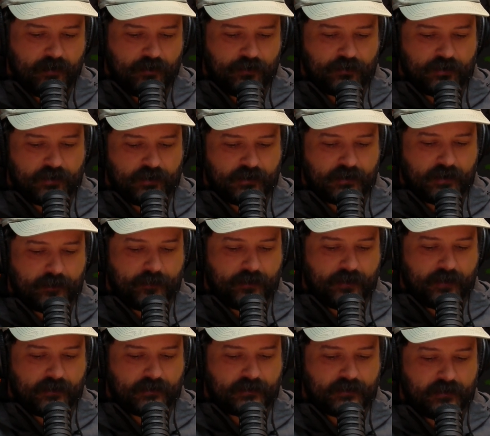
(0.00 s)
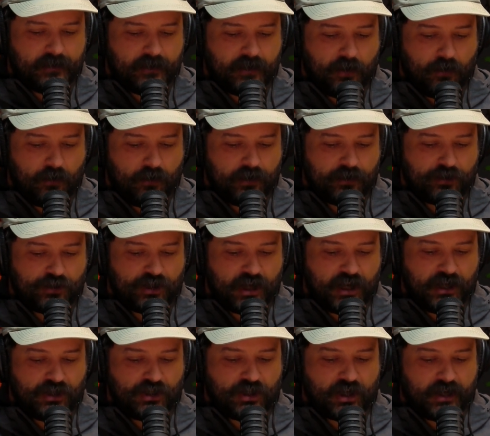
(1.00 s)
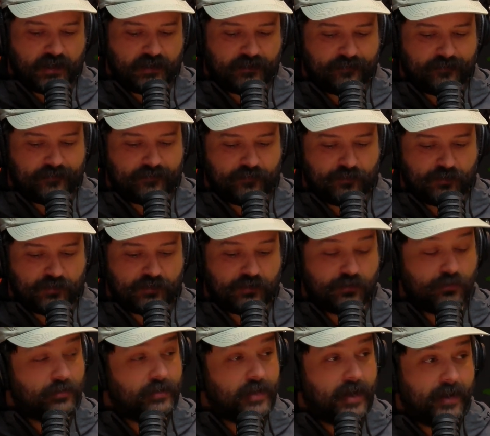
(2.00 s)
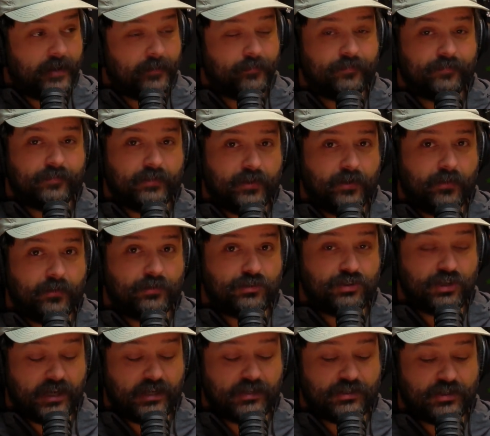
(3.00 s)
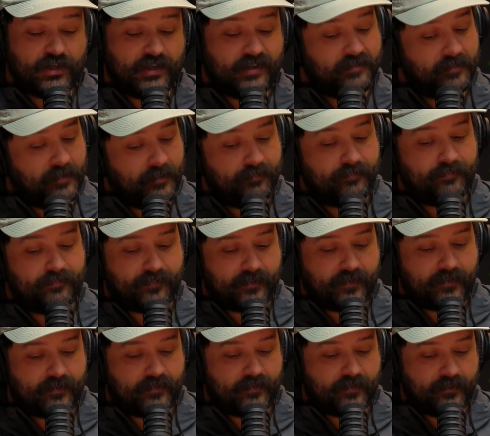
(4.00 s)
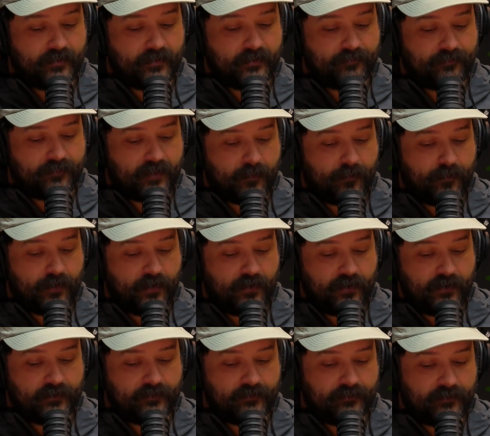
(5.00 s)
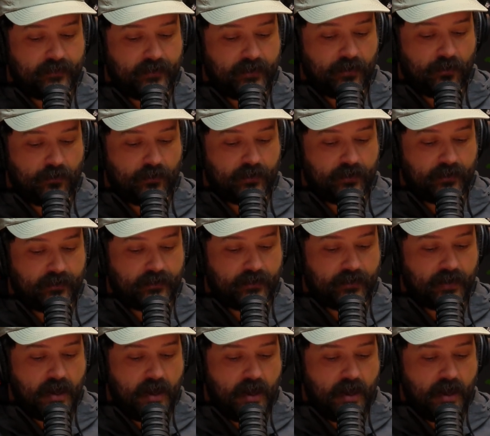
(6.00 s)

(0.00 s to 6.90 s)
She's up against Leola Jean, which is a good name. Leola Jean. I'm going to get behind Leola, I think.